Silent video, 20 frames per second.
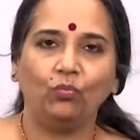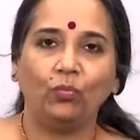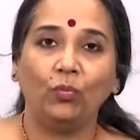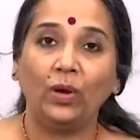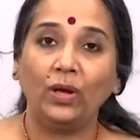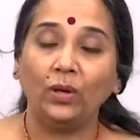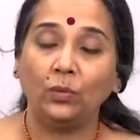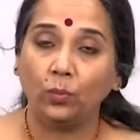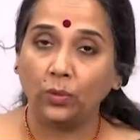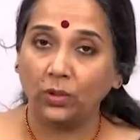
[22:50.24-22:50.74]

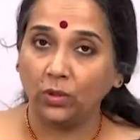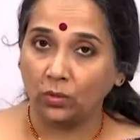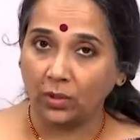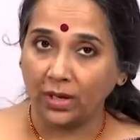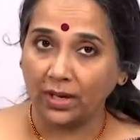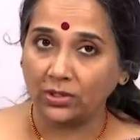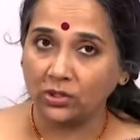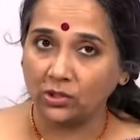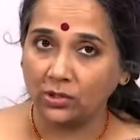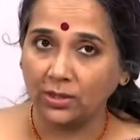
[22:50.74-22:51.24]
while when you are
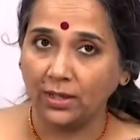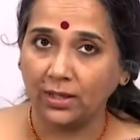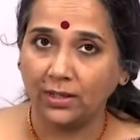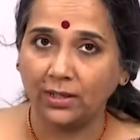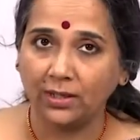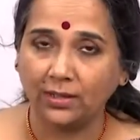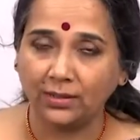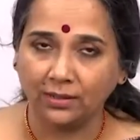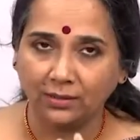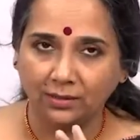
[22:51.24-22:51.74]
actually
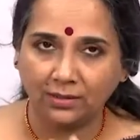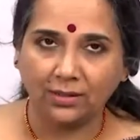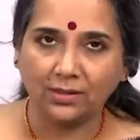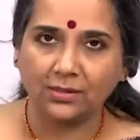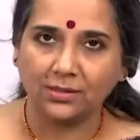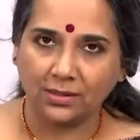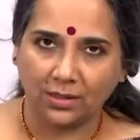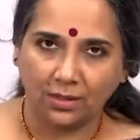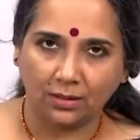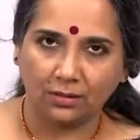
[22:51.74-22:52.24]
highlighting the
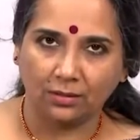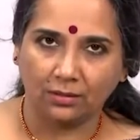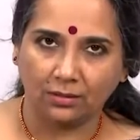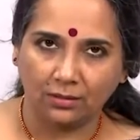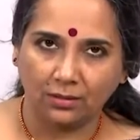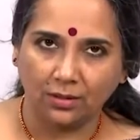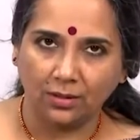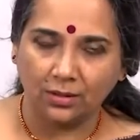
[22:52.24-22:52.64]
second,